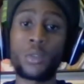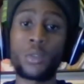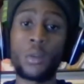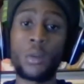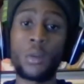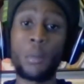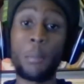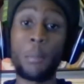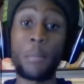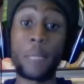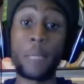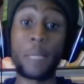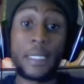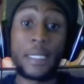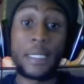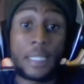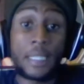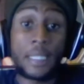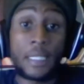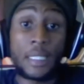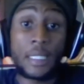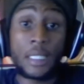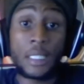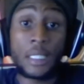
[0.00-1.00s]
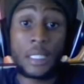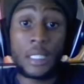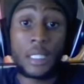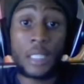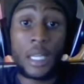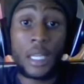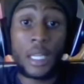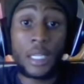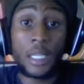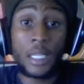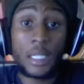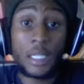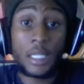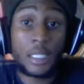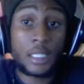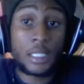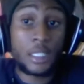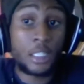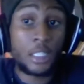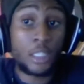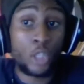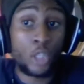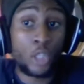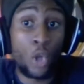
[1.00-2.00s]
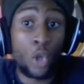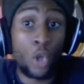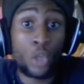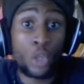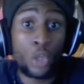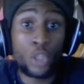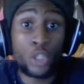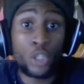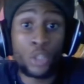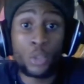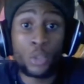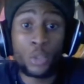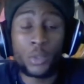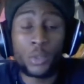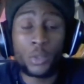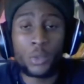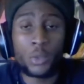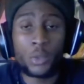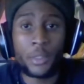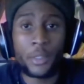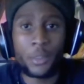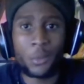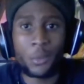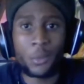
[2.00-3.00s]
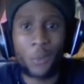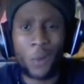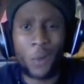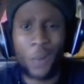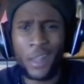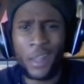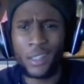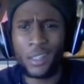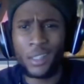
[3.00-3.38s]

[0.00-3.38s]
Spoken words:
But in the end of the day, it's as long as you enjoy it, right?